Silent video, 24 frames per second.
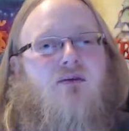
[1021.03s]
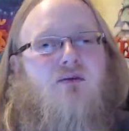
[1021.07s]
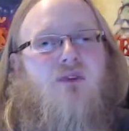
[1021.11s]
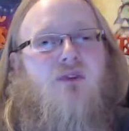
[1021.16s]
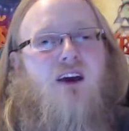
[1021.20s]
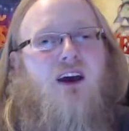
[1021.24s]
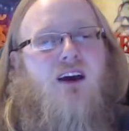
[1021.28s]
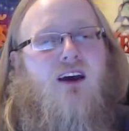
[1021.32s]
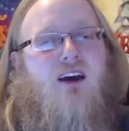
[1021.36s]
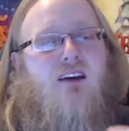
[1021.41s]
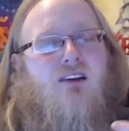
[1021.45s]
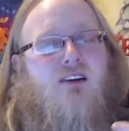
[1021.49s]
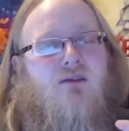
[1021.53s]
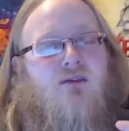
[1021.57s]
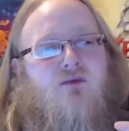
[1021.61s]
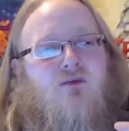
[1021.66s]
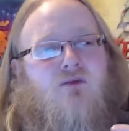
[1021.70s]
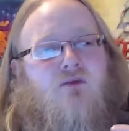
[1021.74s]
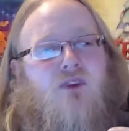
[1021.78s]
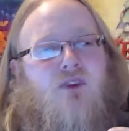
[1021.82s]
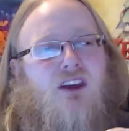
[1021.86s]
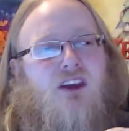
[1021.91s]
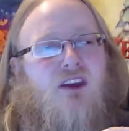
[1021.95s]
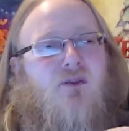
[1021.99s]
and
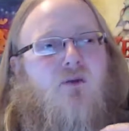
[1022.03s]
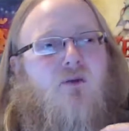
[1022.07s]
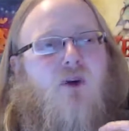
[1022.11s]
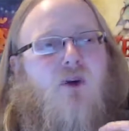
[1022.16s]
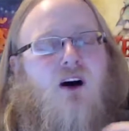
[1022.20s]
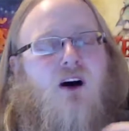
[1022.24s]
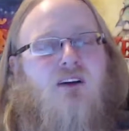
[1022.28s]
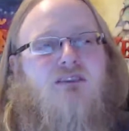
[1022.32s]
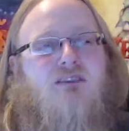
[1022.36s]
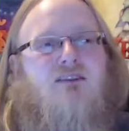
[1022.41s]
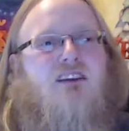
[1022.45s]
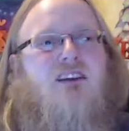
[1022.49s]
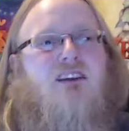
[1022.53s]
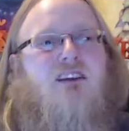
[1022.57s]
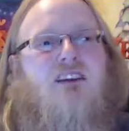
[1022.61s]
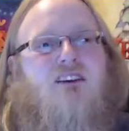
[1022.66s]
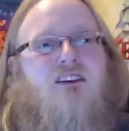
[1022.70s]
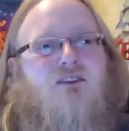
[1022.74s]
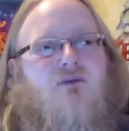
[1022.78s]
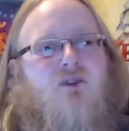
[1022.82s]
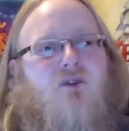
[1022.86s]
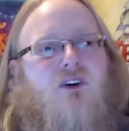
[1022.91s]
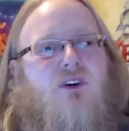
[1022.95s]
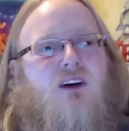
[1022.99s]
he runs at this
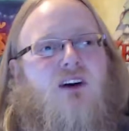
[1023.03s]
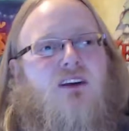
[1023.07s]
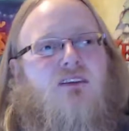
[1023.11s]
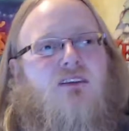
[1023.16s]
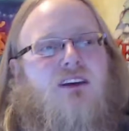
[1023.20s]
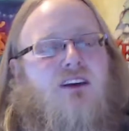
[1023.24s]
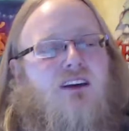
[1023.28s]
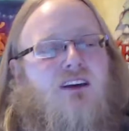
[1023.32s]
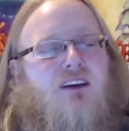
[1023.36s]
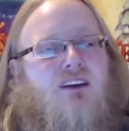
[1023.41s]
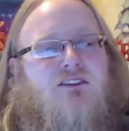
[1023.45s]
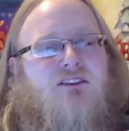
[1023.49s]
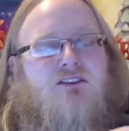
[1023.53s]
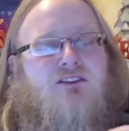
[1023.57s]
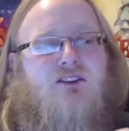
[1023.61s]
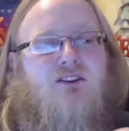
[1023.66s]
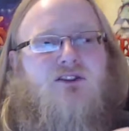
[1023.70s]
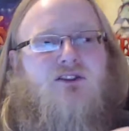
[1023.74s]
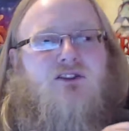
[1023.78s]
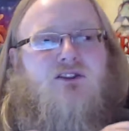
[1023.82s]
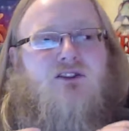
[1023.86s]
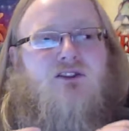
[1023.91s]
point. Like, he's just